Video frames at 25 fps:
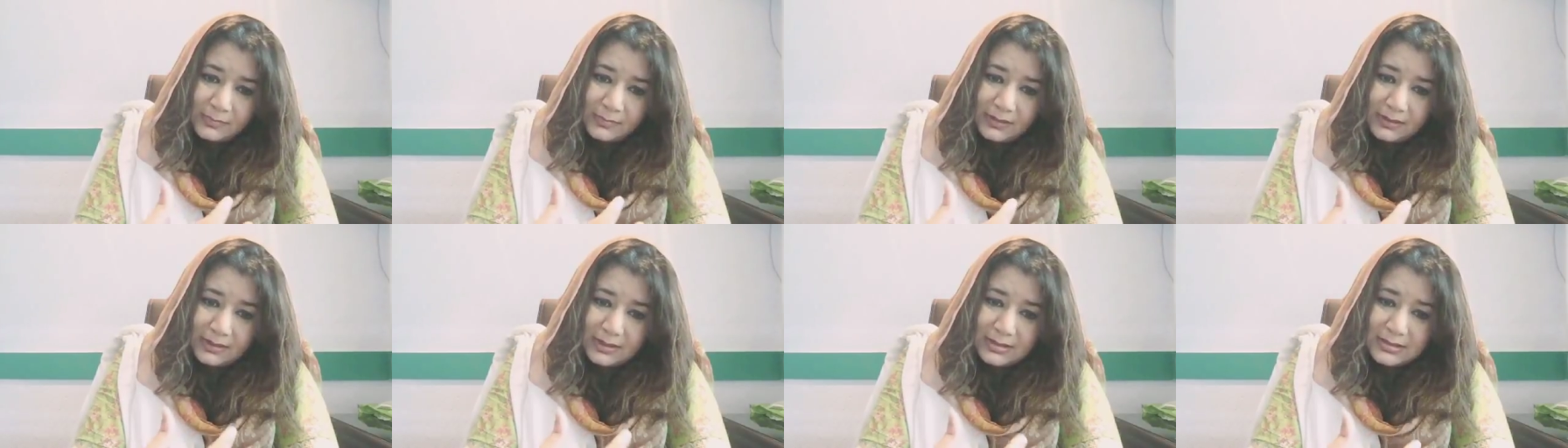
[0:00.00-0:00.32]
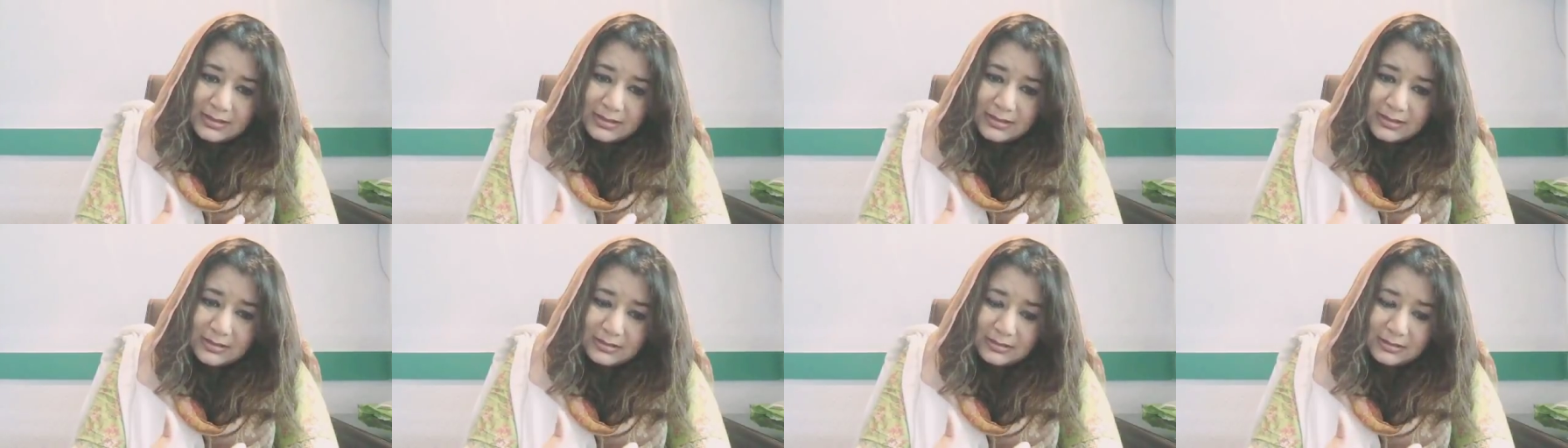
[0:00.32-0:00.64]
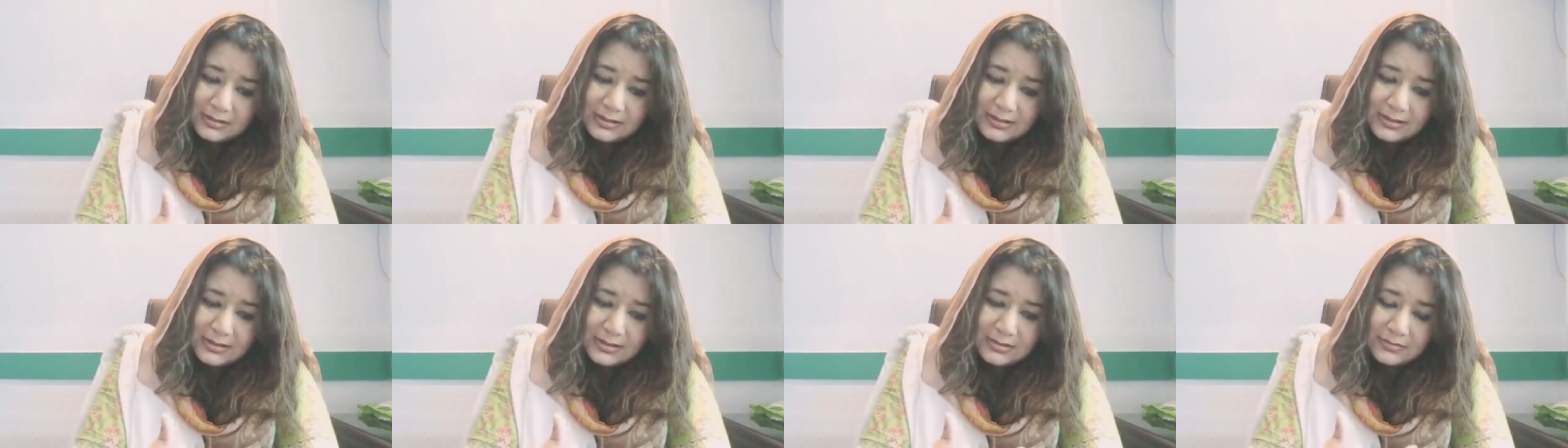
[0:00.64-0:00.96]

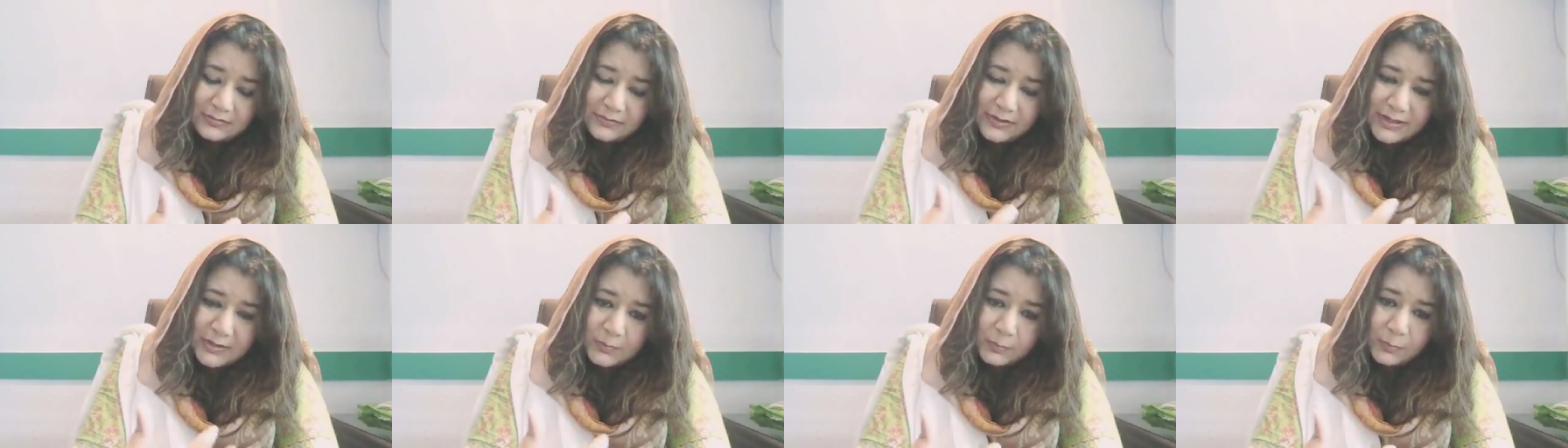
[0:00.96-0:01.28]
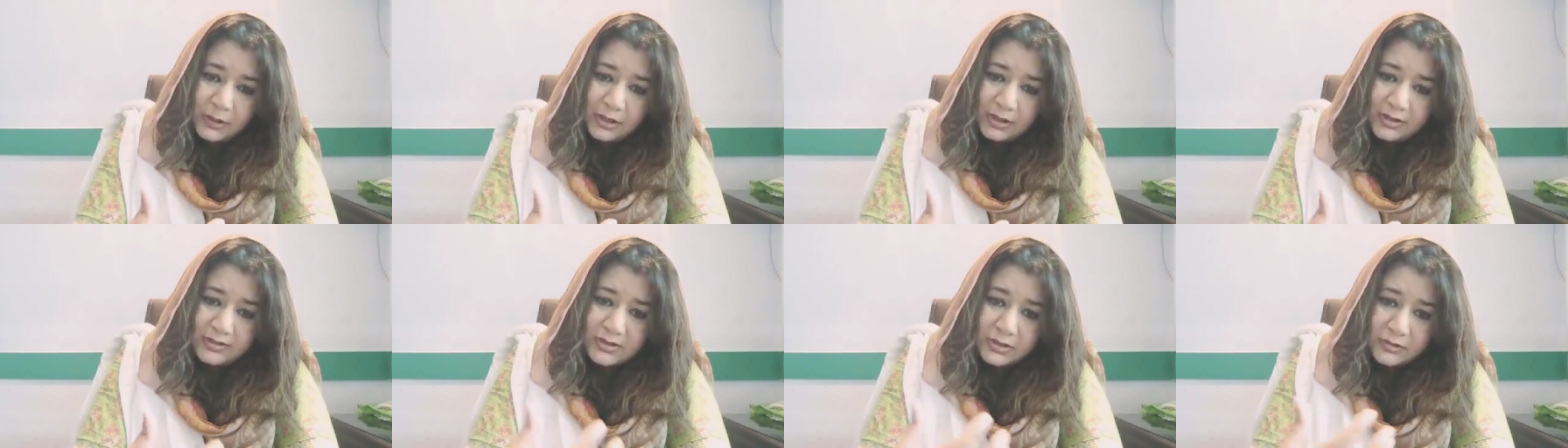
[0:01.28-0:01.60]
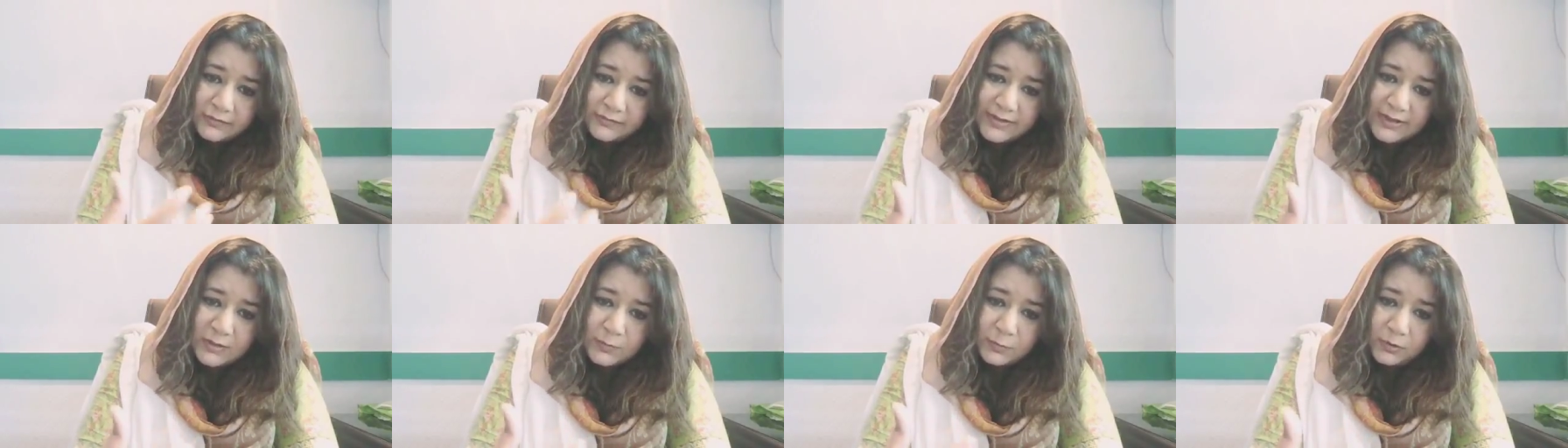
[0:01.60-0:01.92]
this response. Your
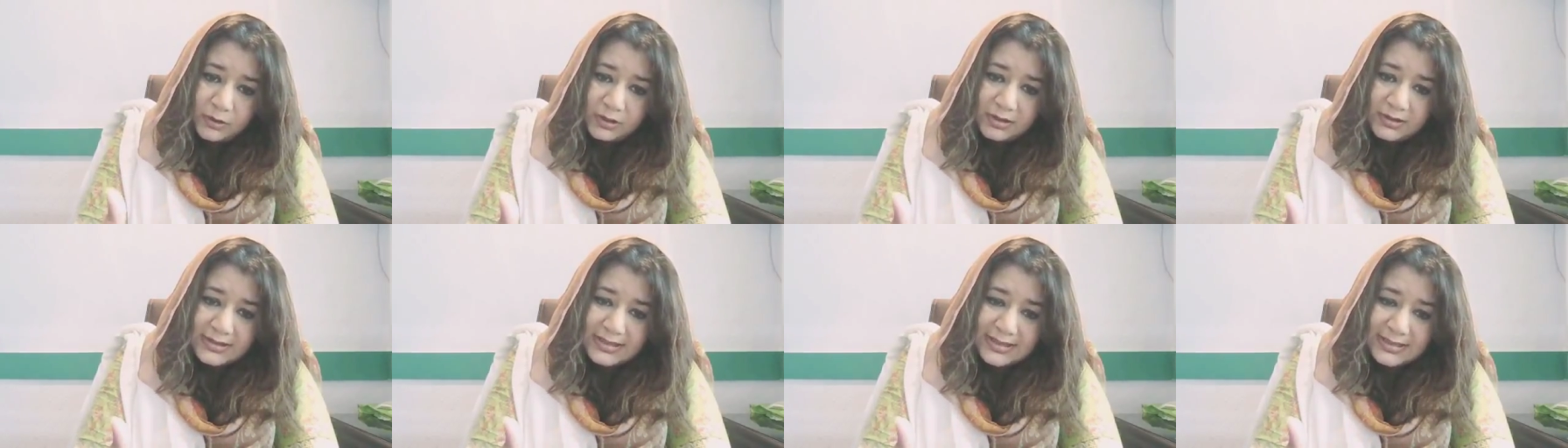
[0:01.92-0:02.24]
response